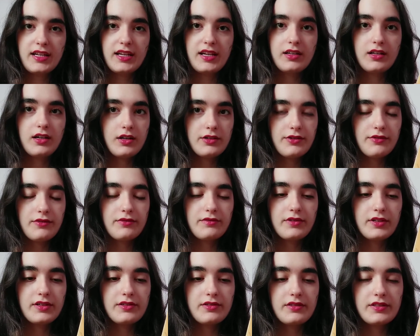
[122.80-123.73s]
I got to the
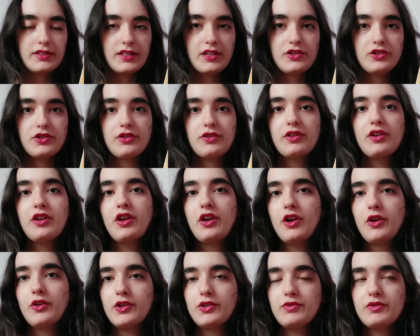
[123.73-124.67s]
quick translation.
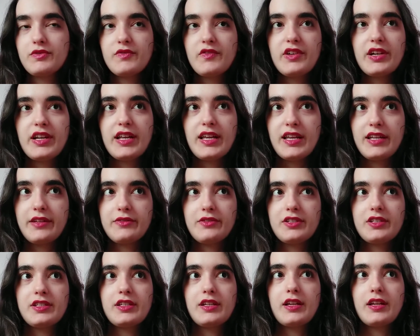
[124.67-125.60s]
It was very
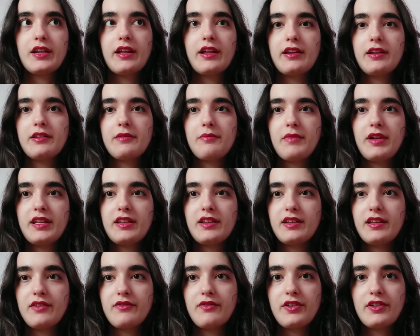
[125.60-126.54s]
interesting and it made
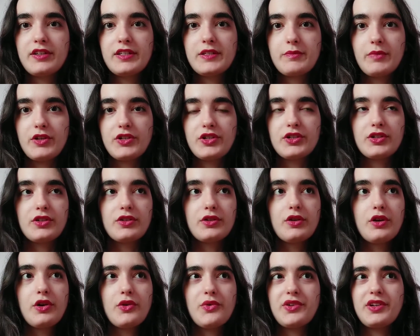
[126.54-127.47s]
it a very special
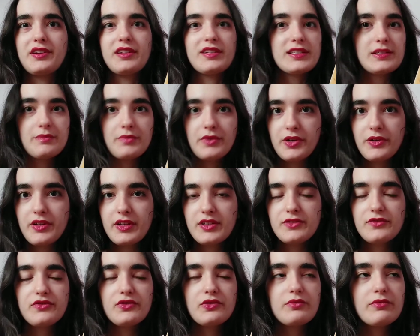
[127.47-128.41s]
reading experience
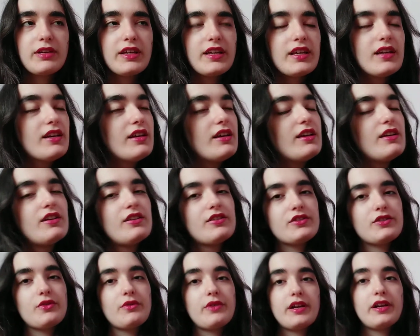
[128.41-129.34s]
for me.
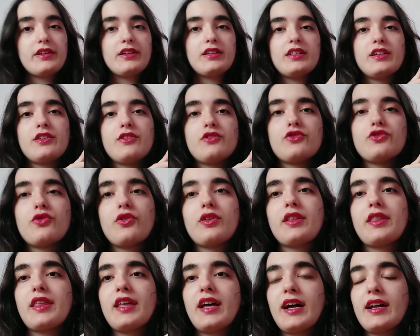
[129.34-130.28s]
So I really enjoyed
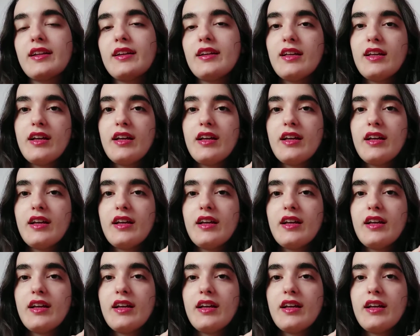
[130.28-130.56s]
that.